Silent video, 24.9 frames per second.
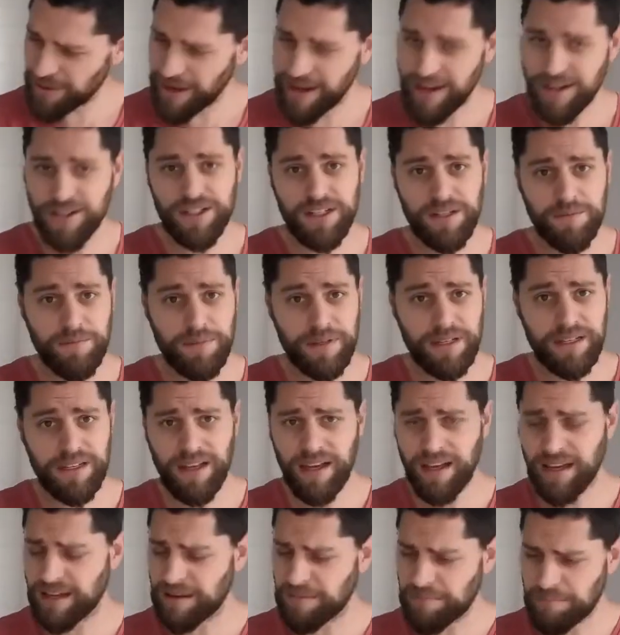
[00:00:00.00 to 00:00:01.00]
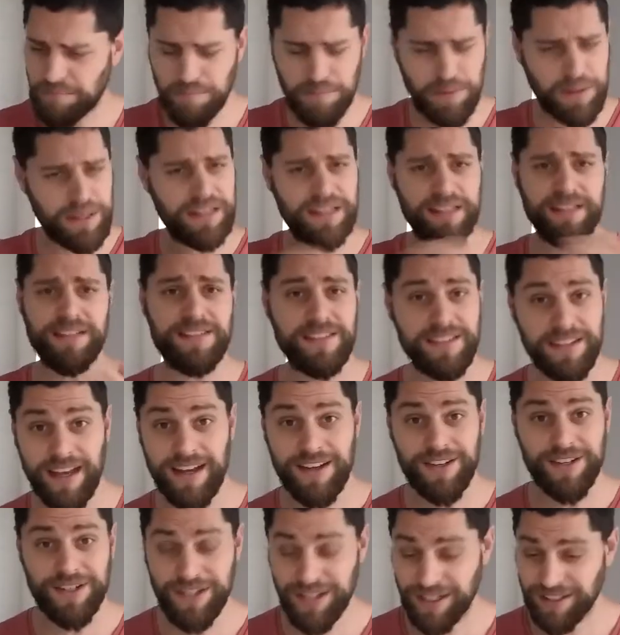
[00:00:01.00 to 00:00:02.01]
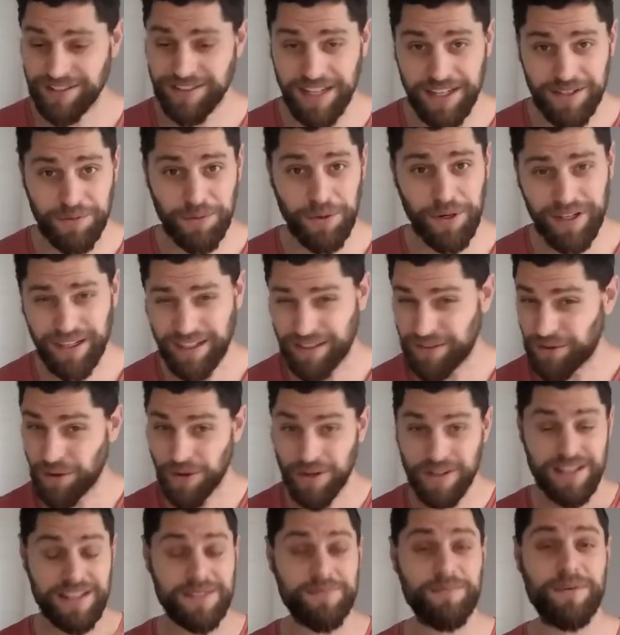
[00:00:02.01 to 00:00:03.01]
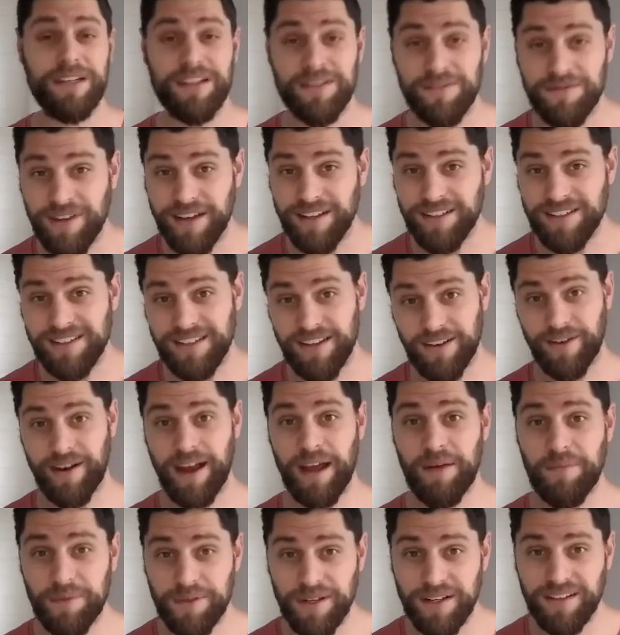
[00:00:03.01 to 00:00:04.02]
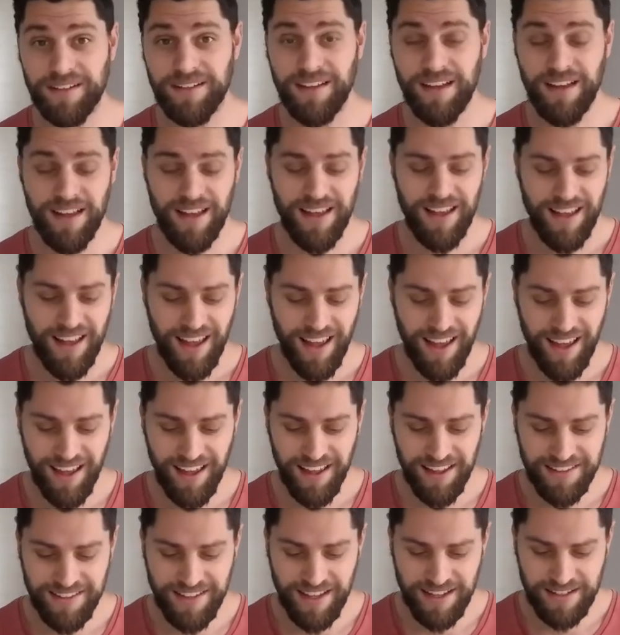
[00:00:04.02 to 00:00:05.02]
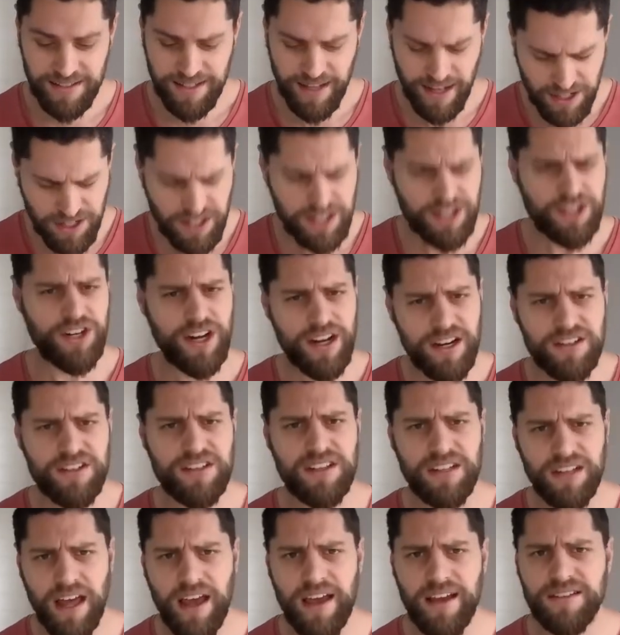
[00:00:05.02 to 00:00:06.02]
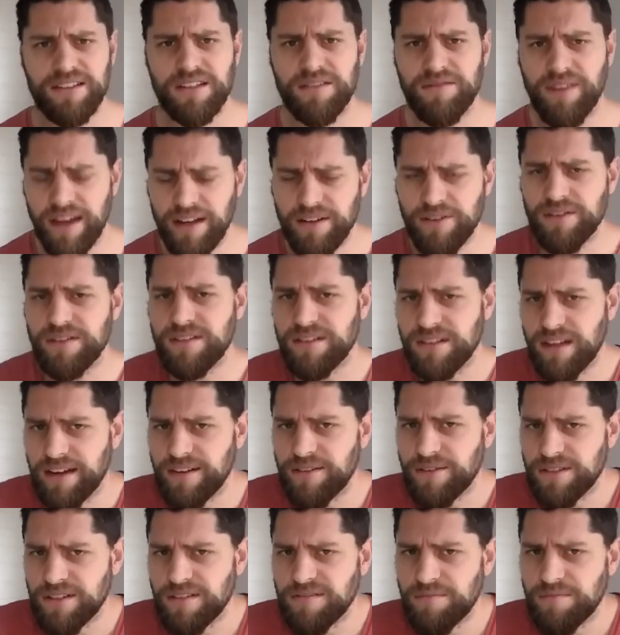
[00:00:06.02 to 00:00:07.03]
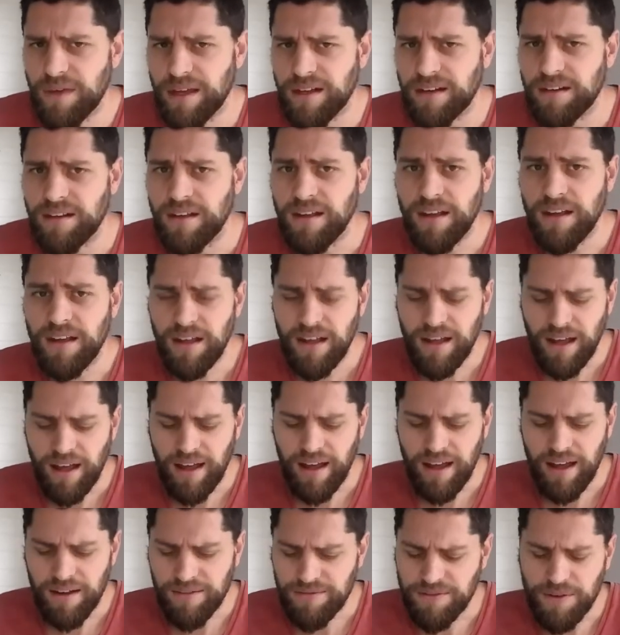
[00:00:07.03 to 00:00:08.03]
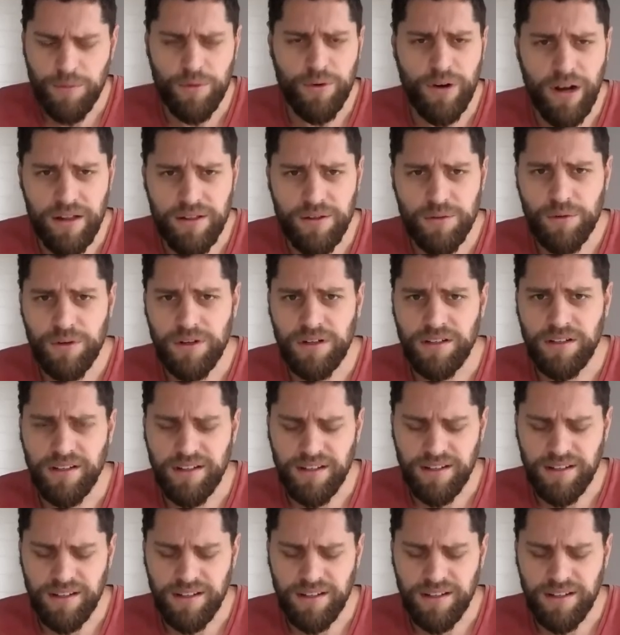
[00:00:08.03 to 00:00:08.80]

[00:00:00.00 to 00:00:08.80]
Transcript: actually be a big international network and all of these big events that are happening, that's actually changed the lives of hundreds and hundreds of men from around the world.